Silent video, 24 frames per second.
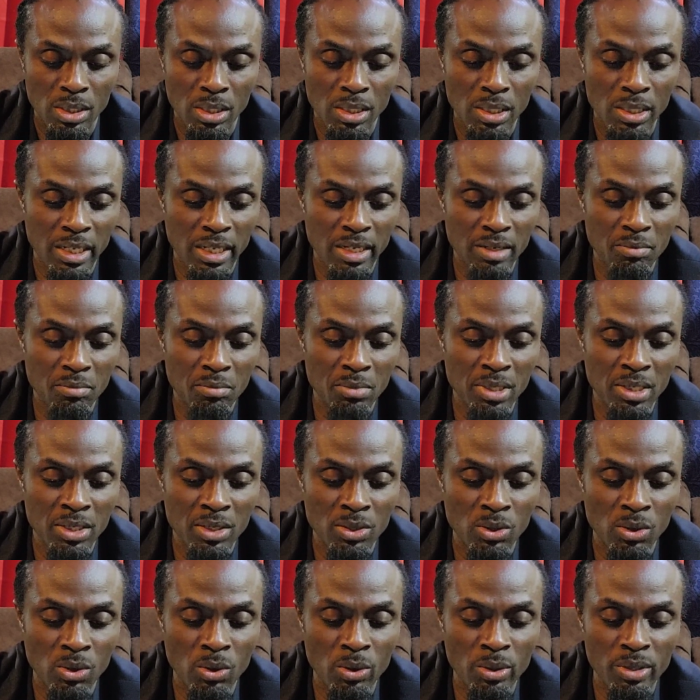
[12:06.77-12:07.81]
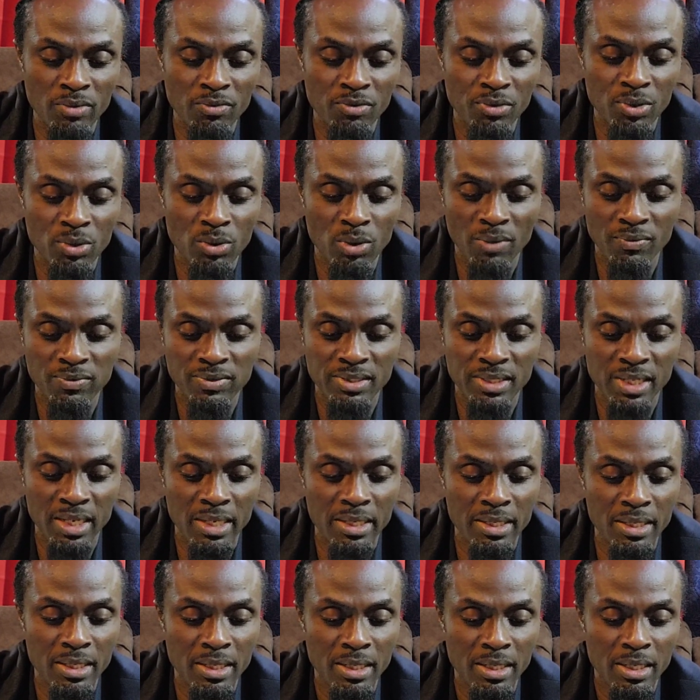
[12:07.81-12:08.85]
let me know if you have sent